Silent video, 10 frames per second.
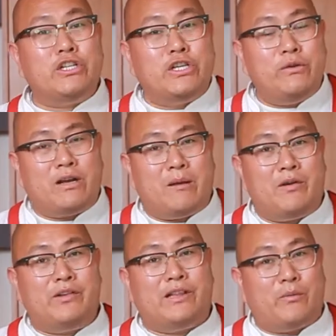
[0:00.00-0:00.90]

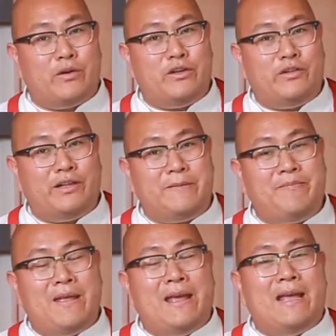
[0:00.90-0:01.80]
cucumbers that we're using.
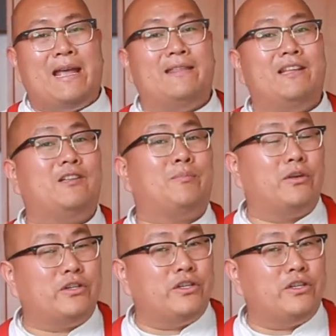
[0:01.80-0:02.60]
And these Persian